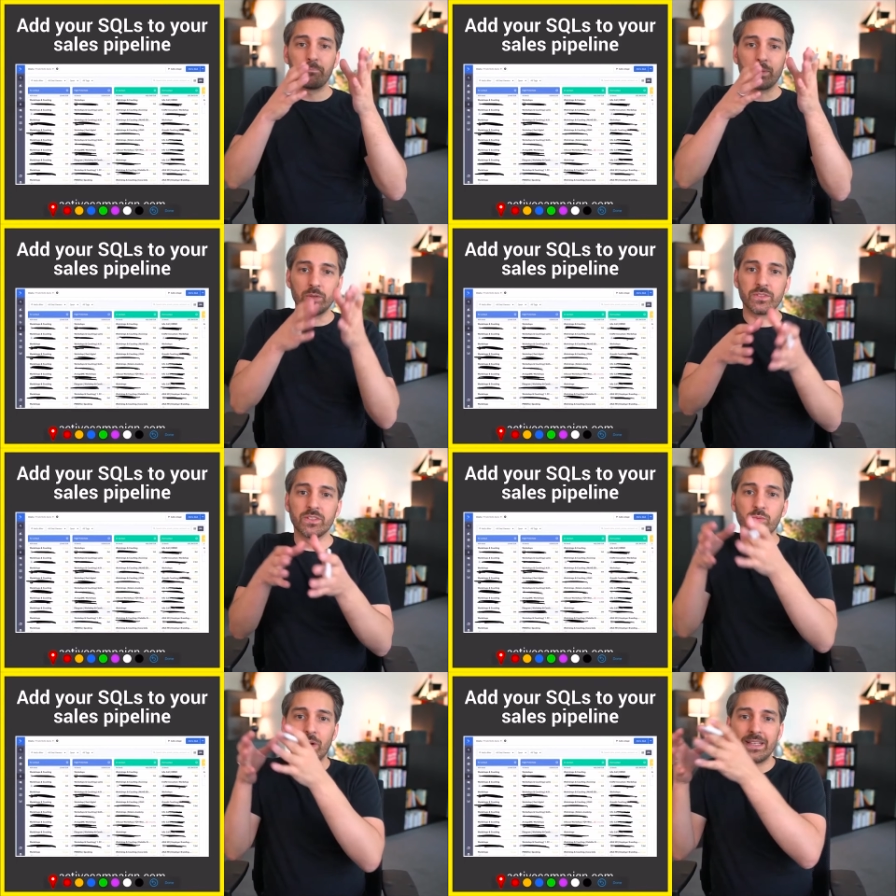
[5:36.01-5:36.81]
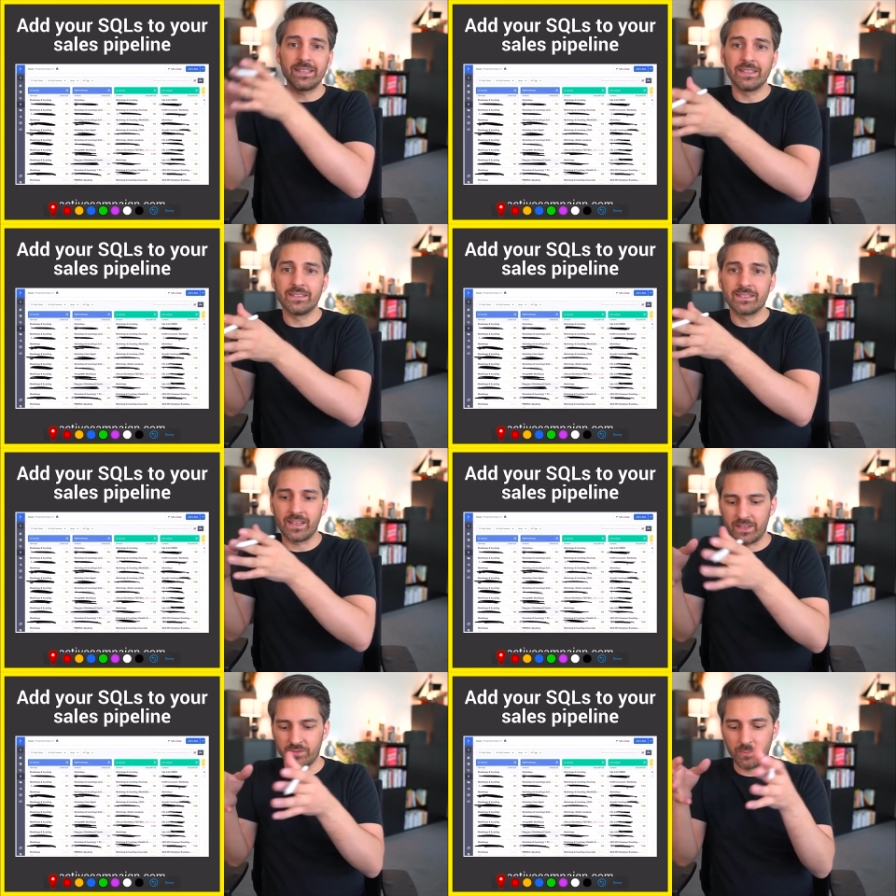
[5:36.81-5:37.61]
And on the right-hand
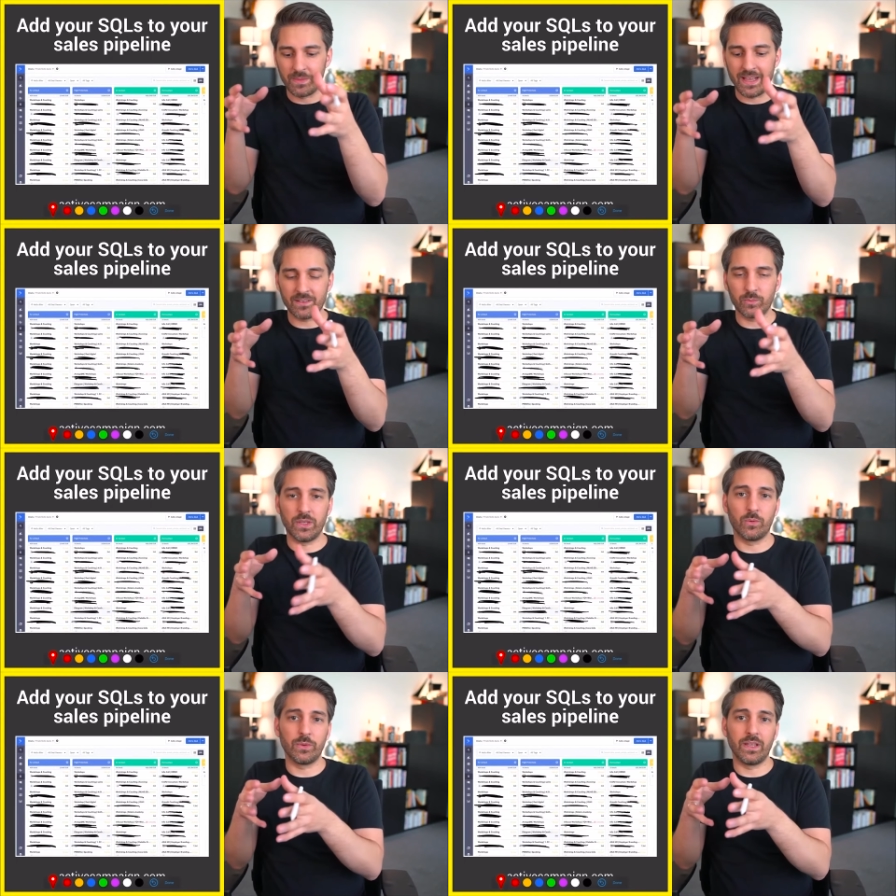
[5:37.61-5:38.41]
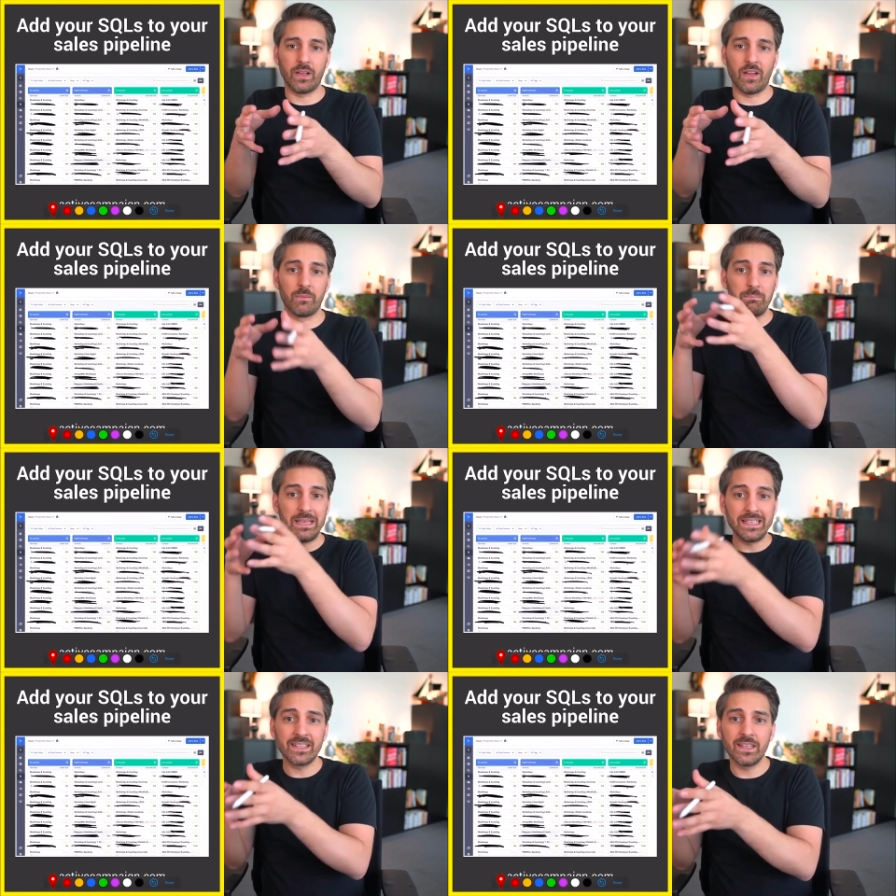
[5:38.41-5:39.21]
side from that, we already have a
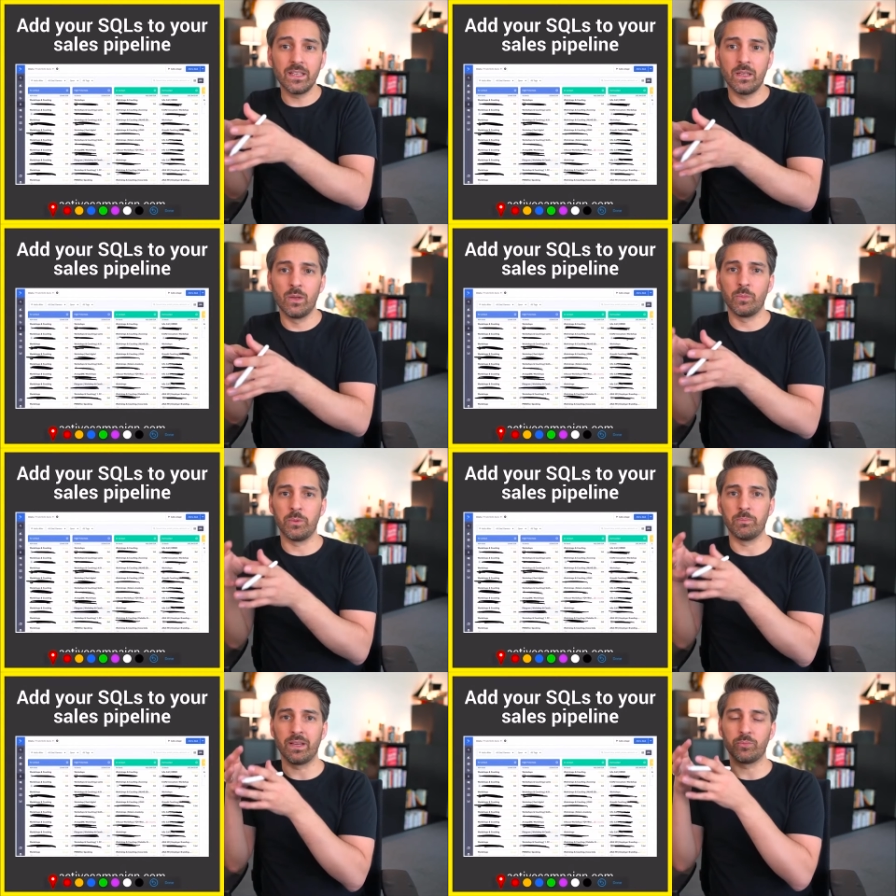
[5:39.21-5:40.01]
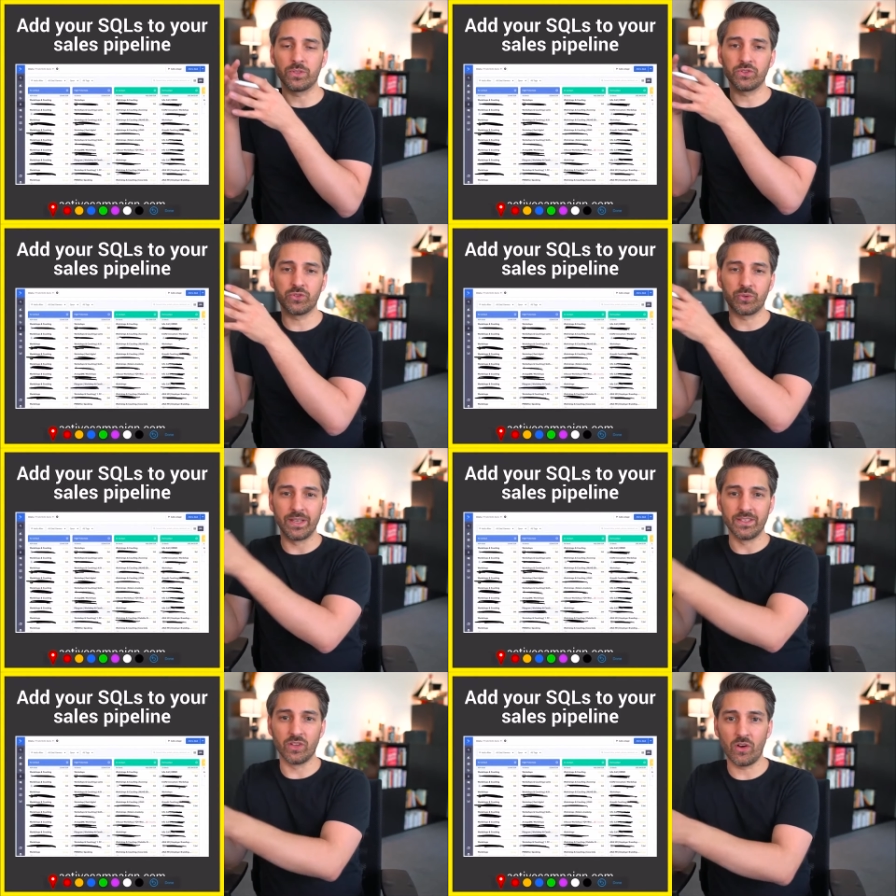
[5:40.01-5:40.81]
meeting. We might want to
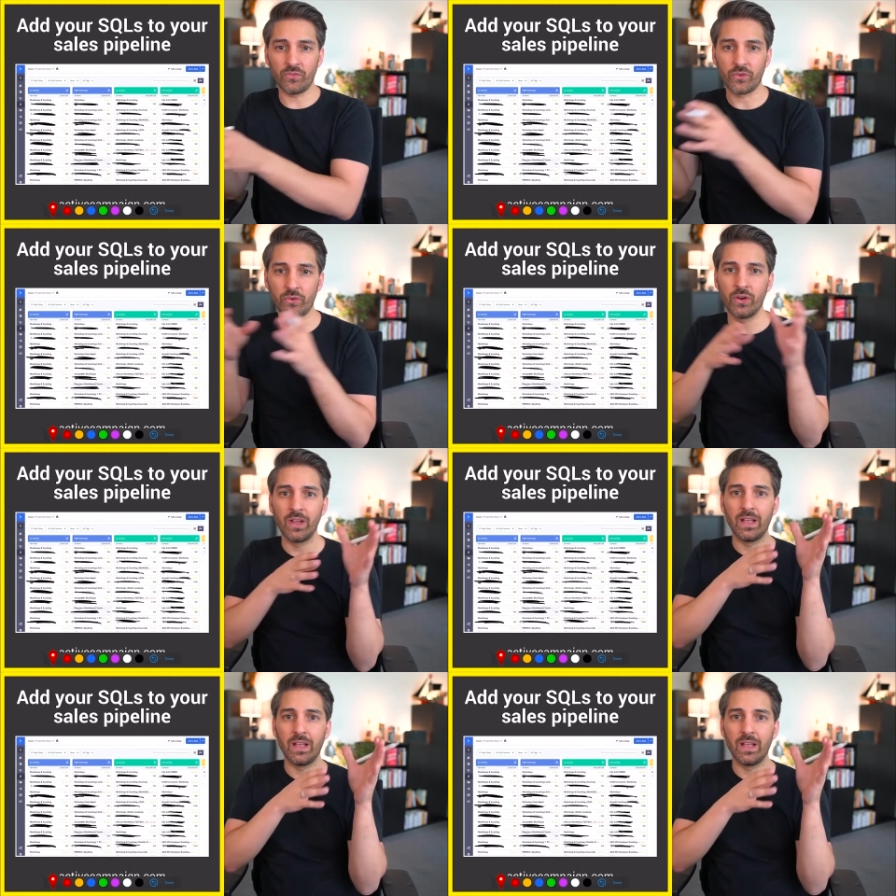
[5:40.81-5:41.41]
create an offer.